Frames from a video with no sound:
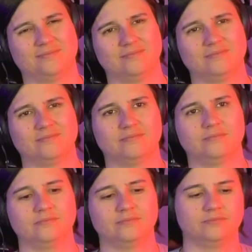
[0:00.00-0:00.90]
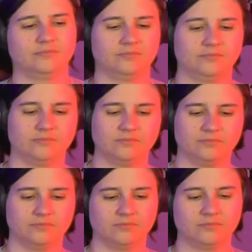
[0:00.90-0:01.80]

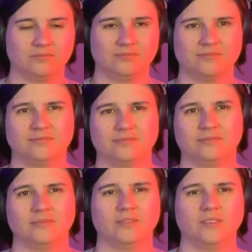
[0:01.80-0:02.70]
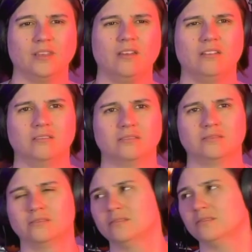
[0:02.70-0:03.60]

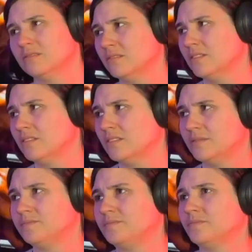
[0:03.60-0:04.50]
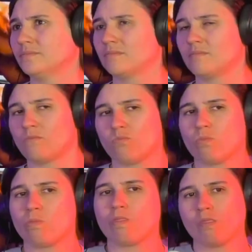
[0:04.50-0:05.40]

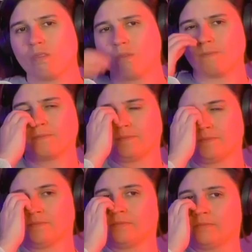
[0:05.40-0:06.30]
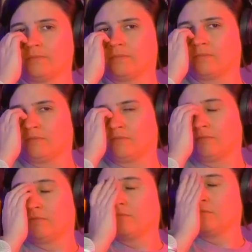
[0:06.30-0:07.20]

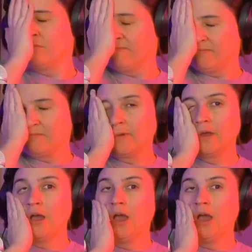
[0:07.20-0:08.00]
(silent)